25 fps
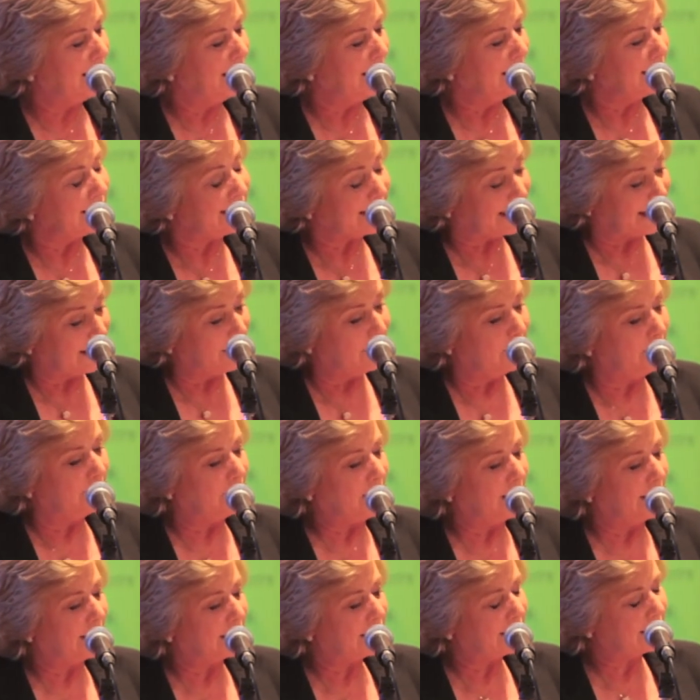So
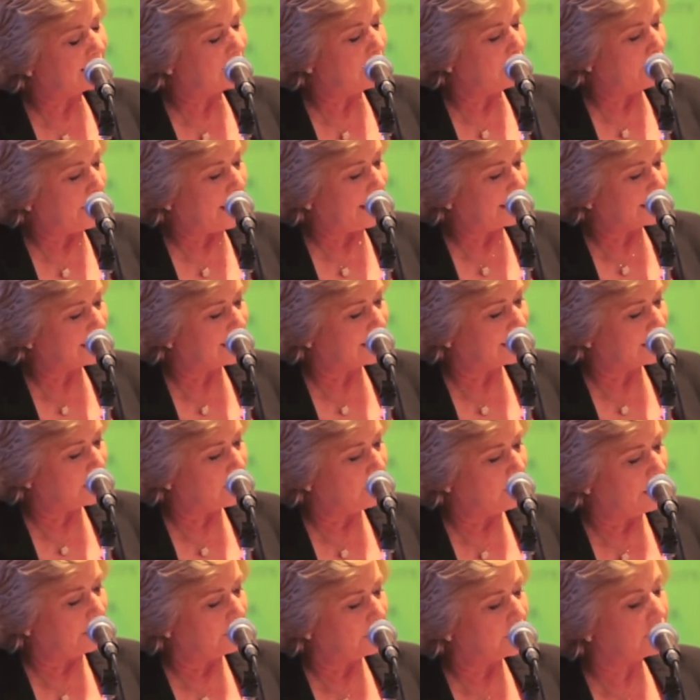to go back to the
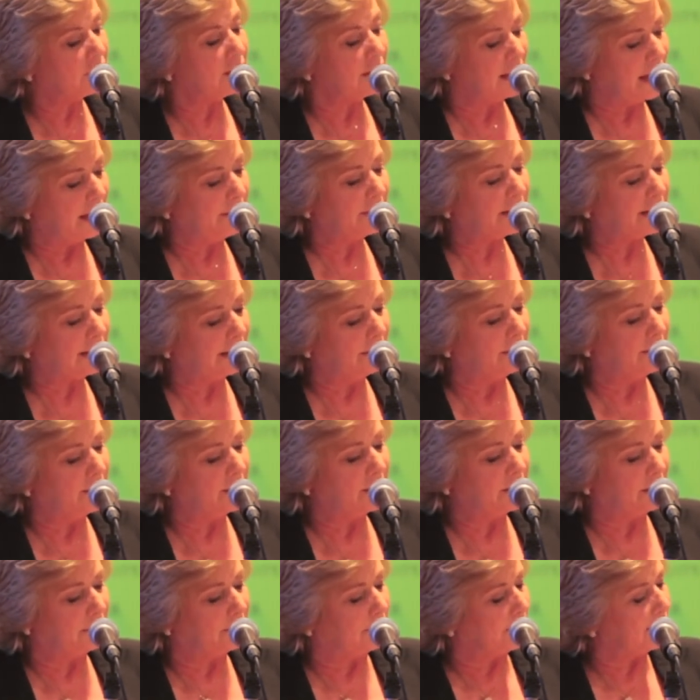quote, to name some of the
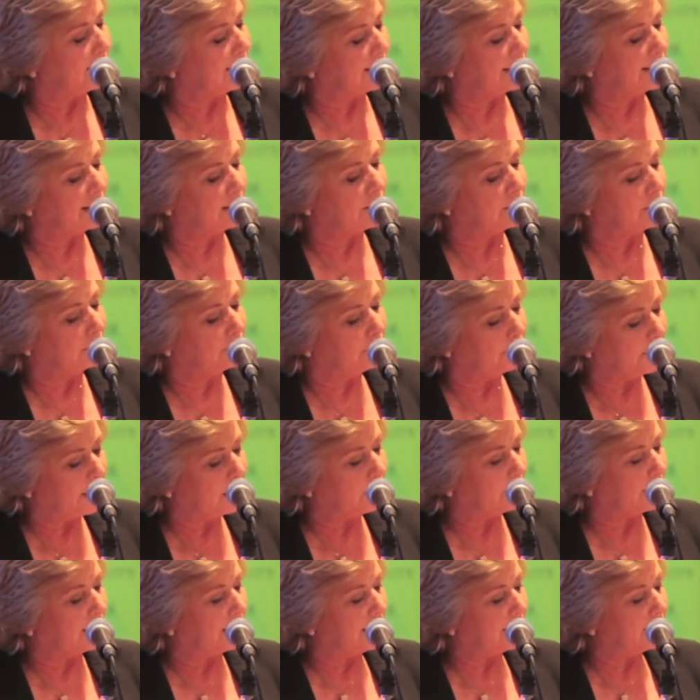differences that are
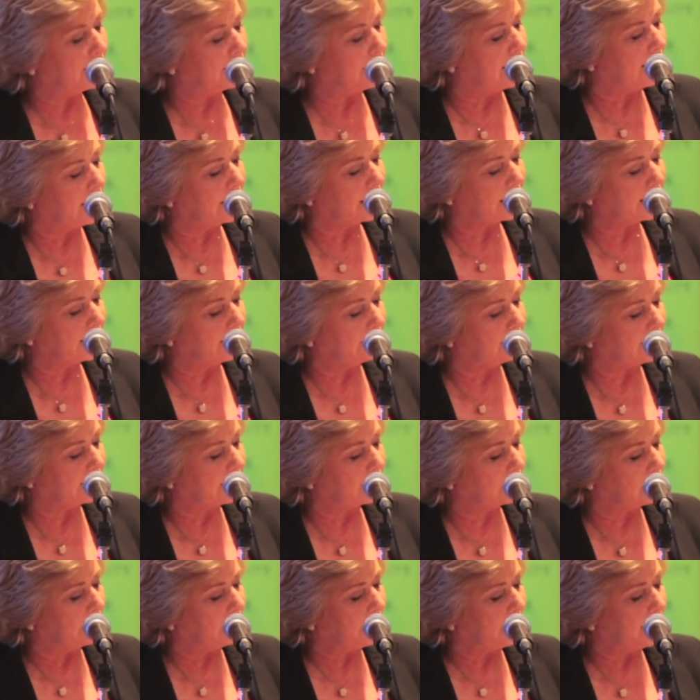frequently targets of
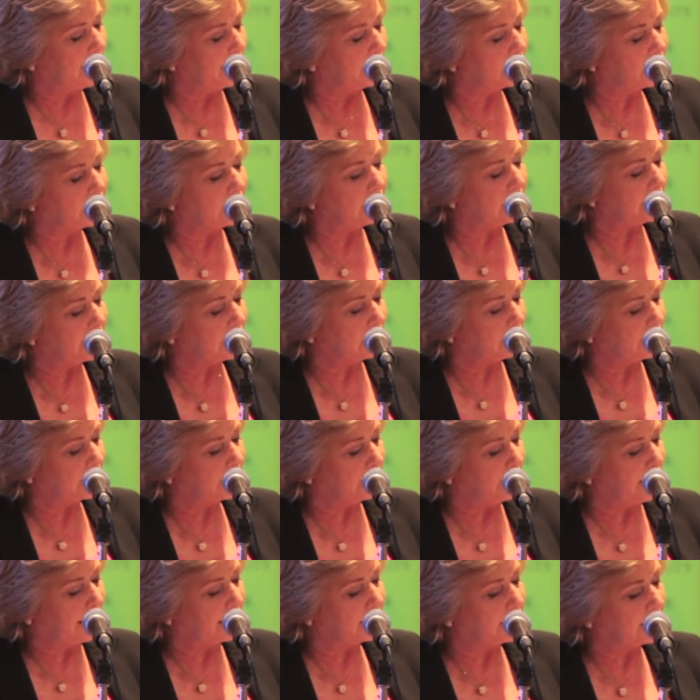discrimination,
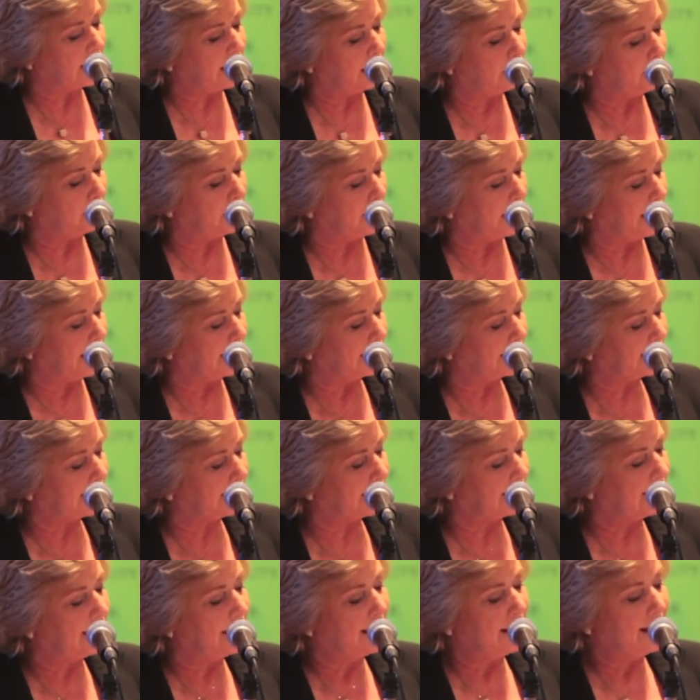disrespect, and
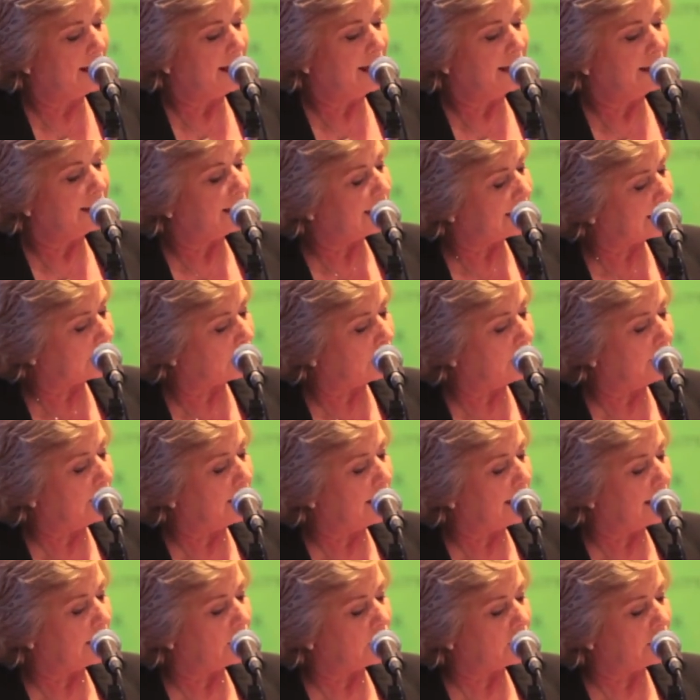bias.
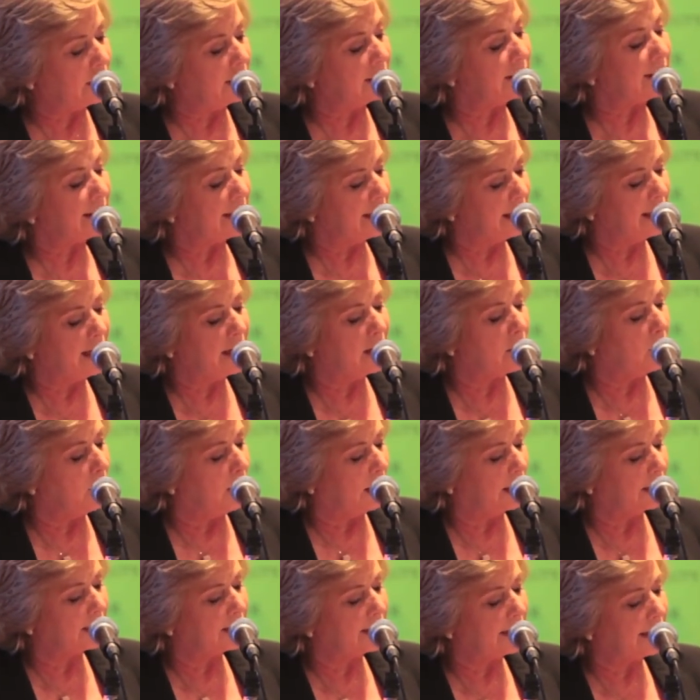Discrimination and
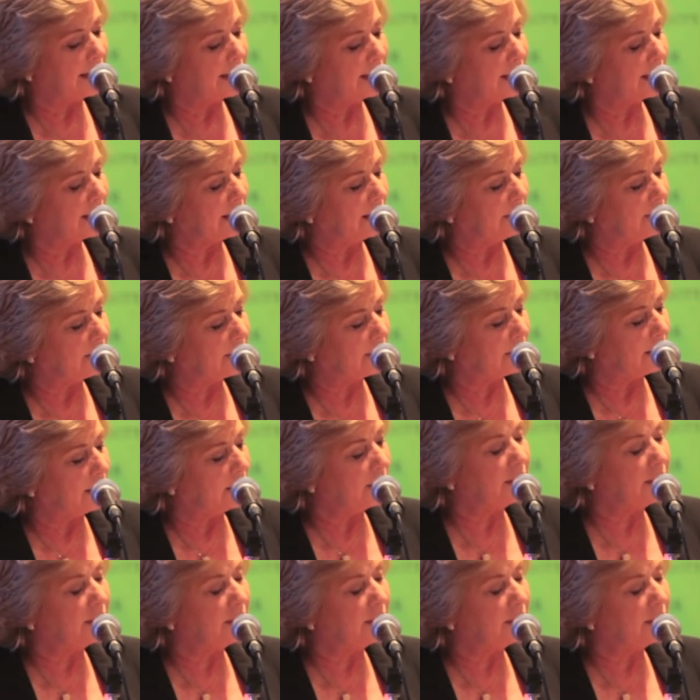inequality, it seems, are